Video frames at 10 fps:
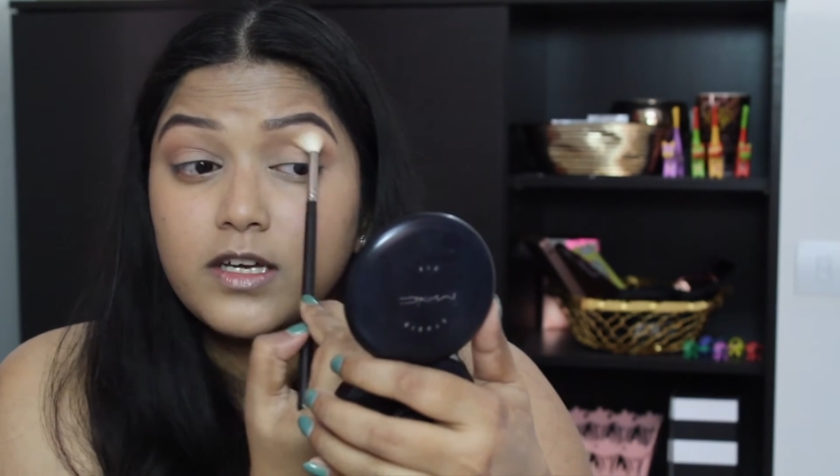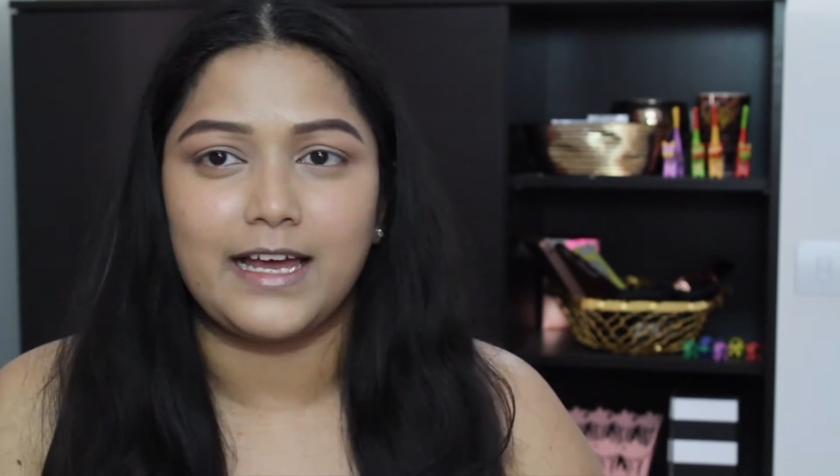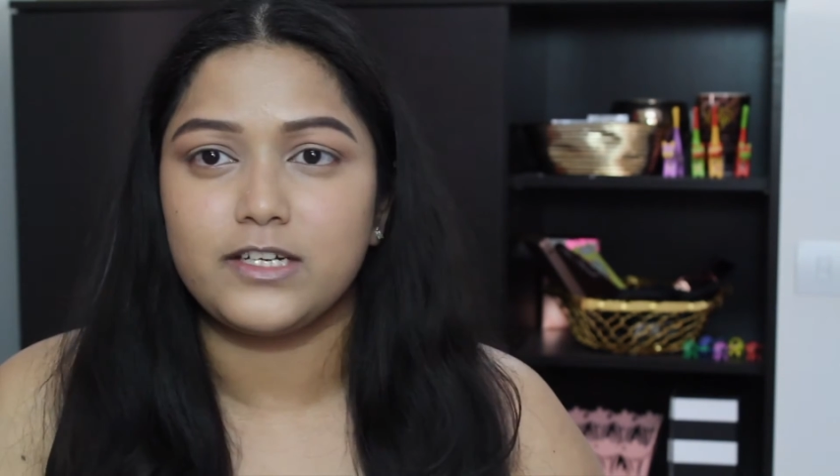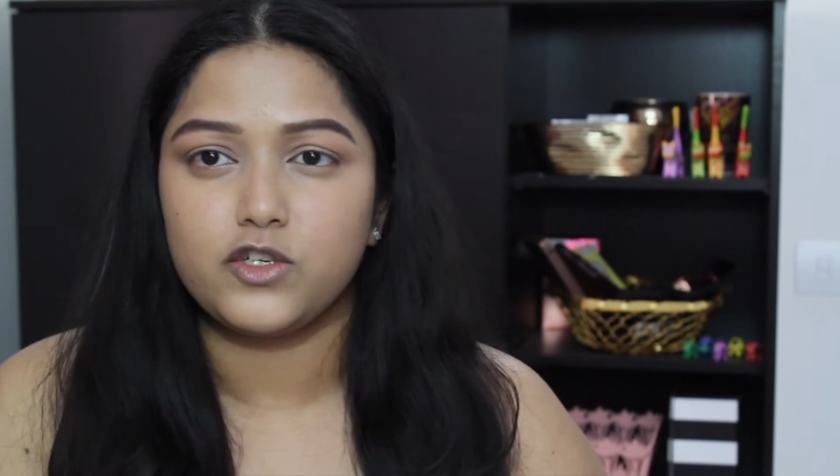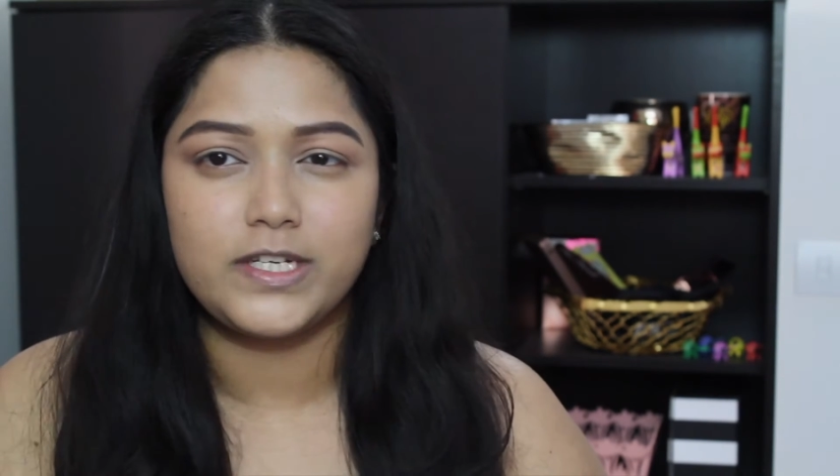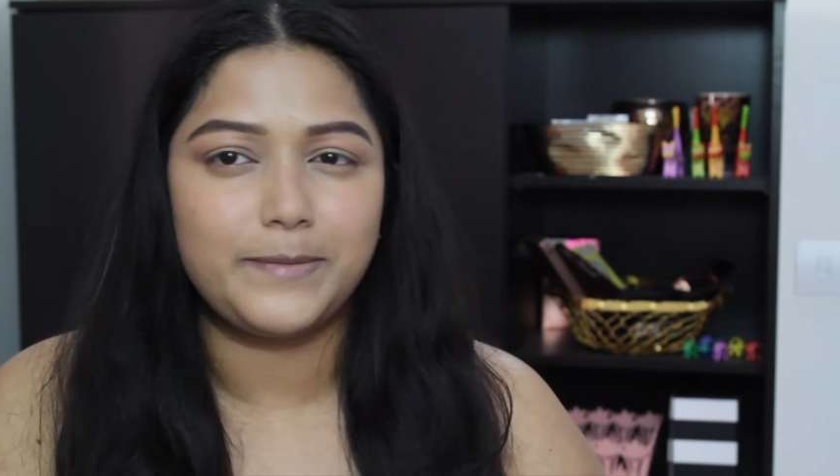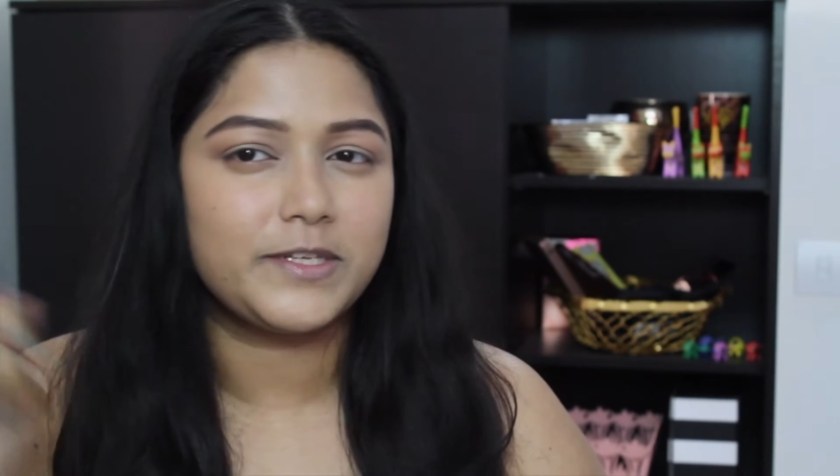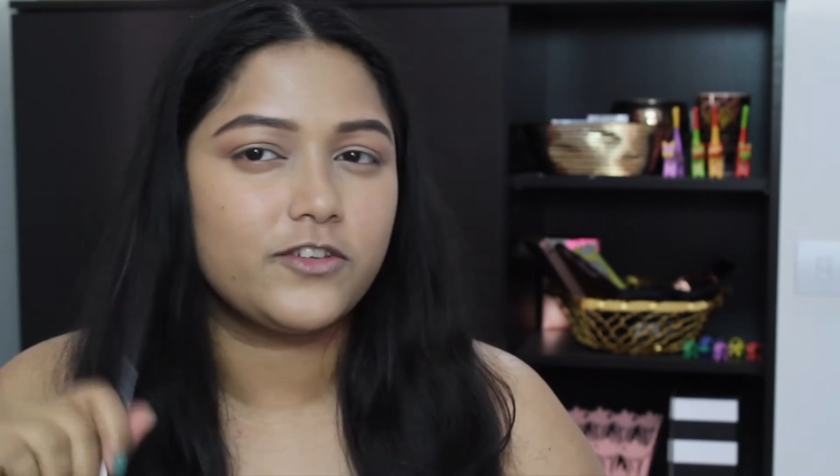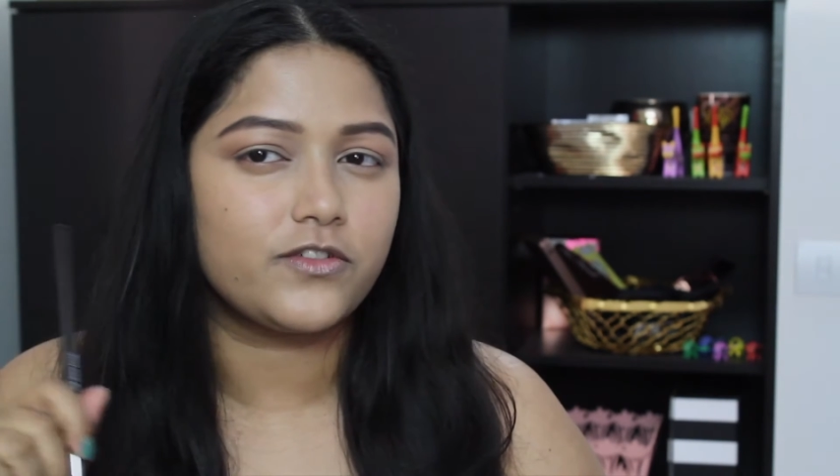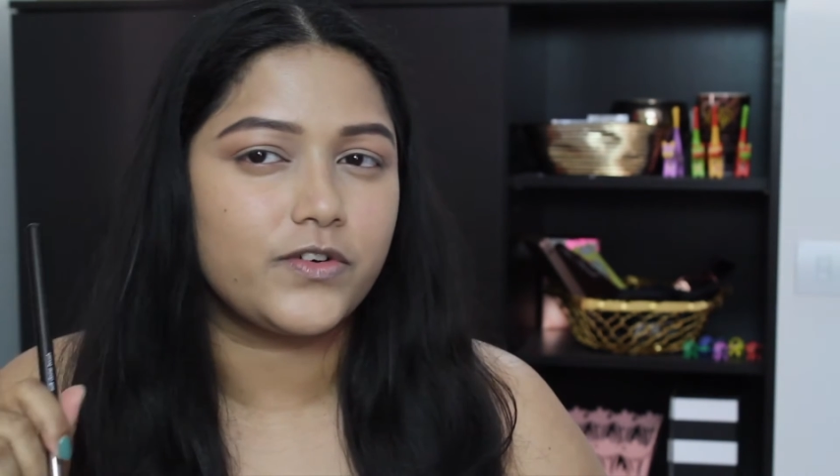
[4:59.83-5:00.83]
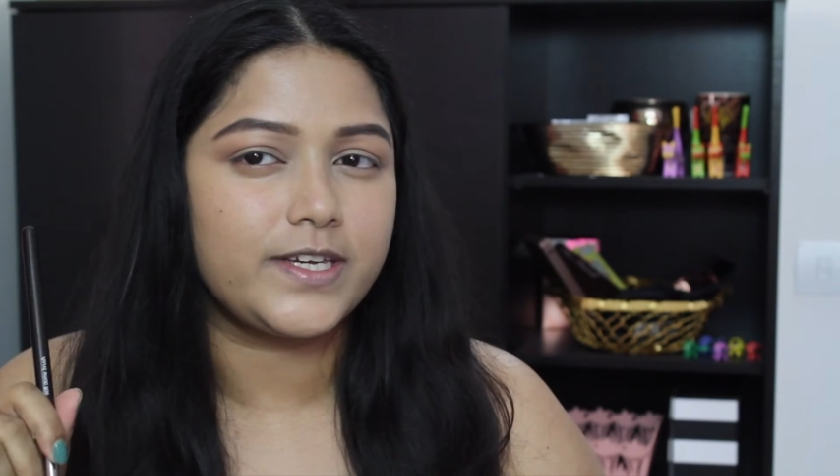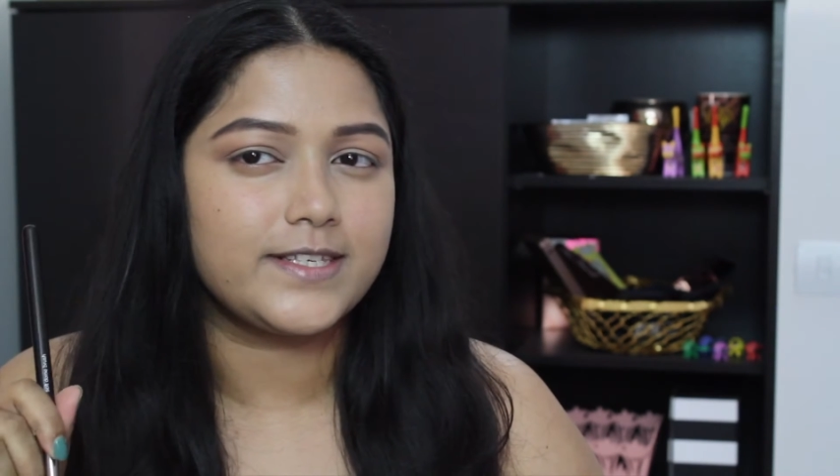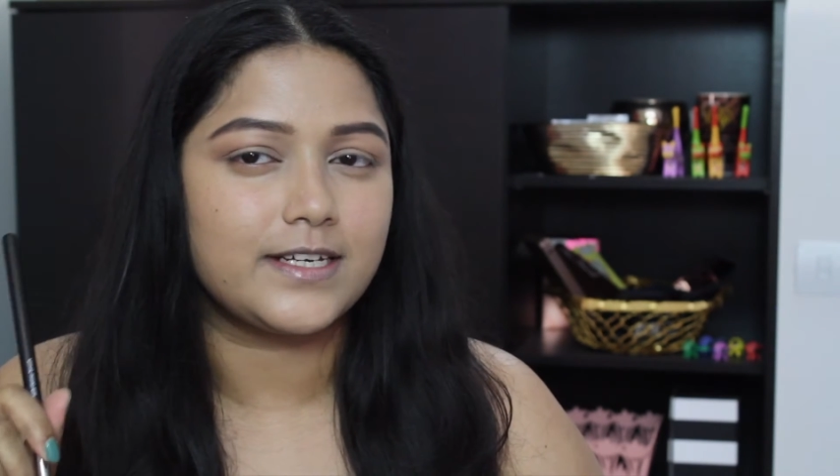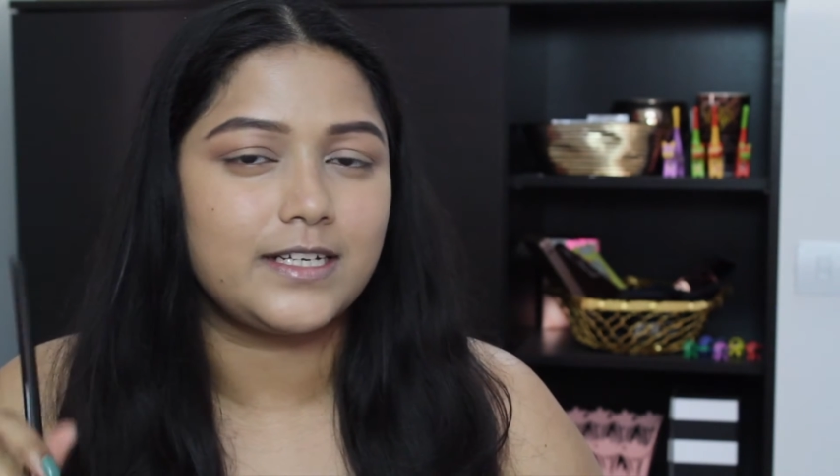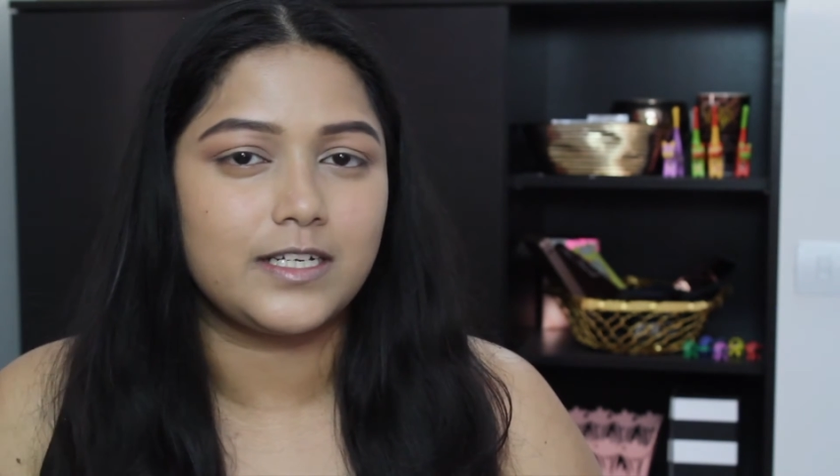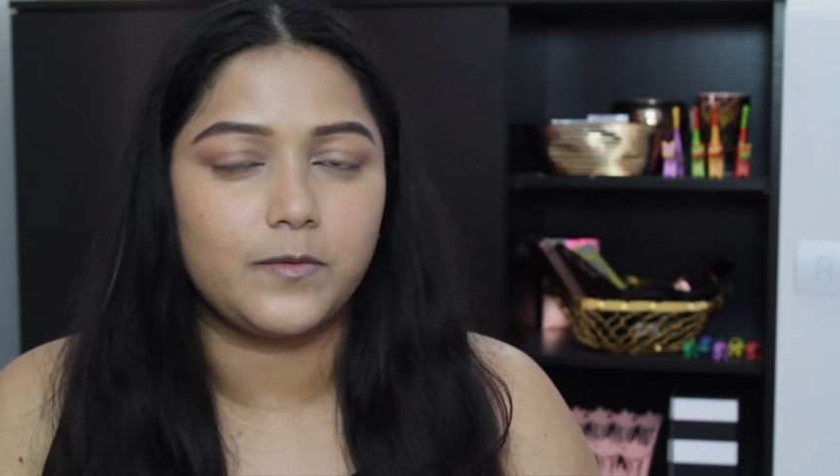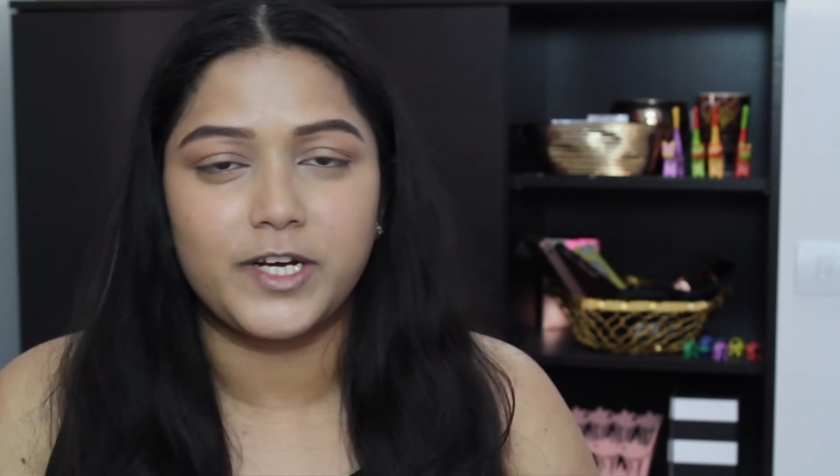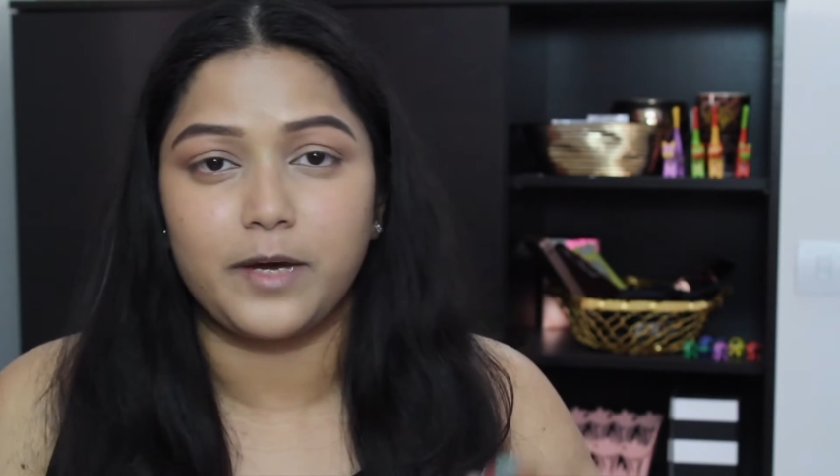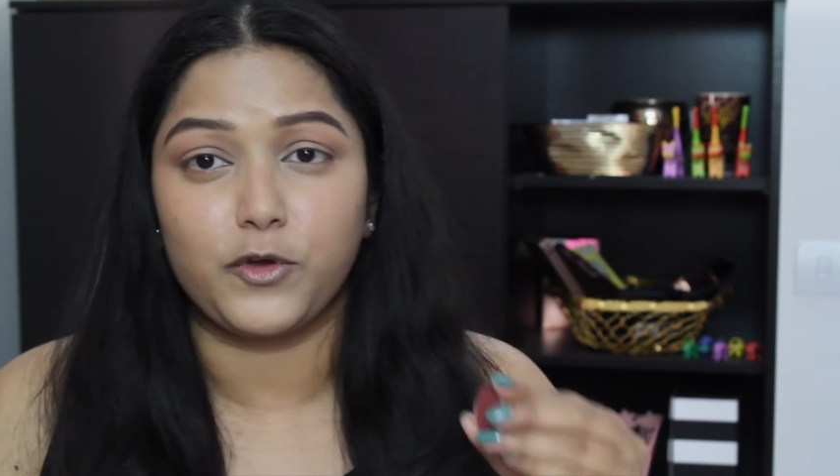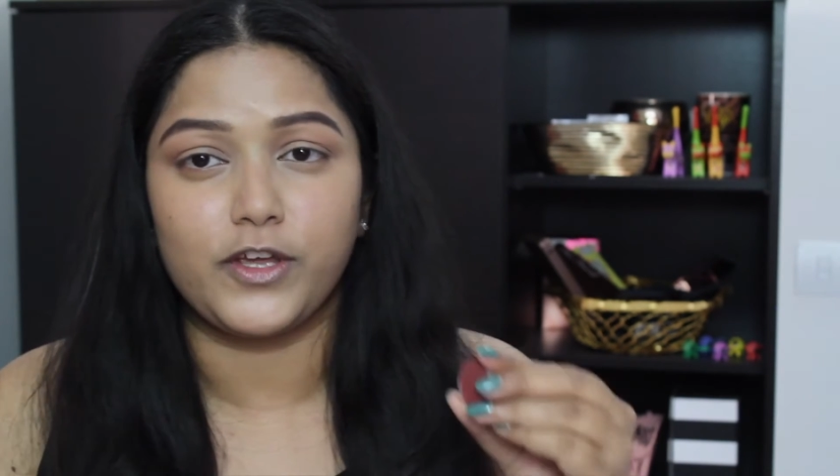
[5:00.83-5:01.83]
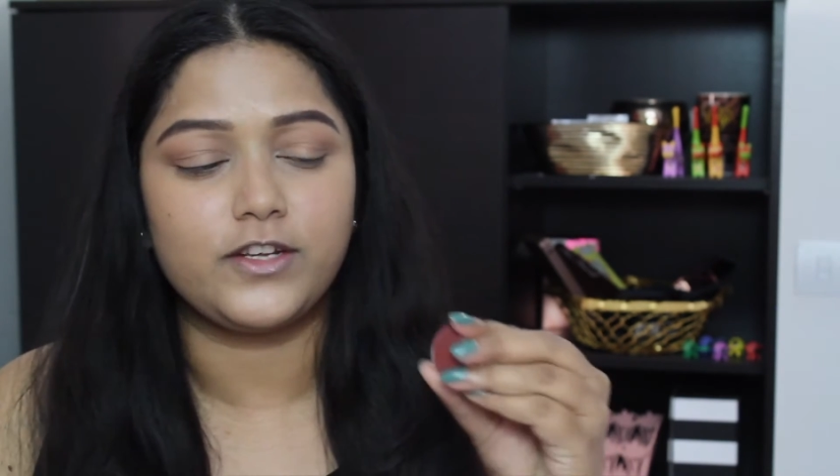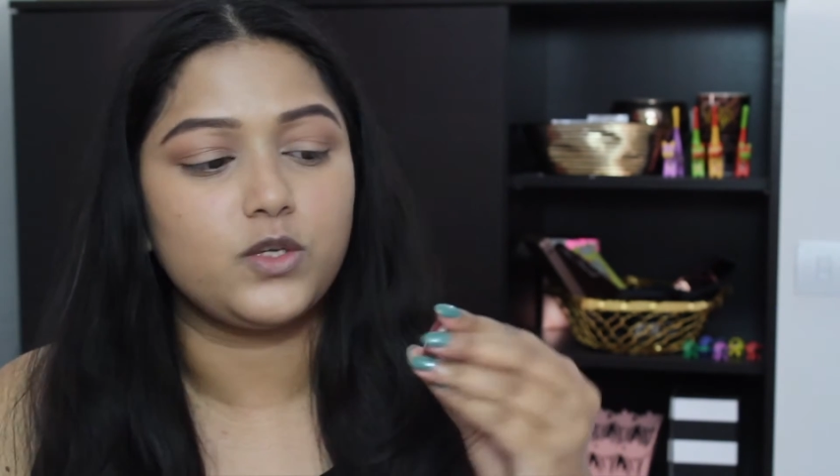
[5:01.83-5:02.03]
And to deepen the crease a little bit, I'm going to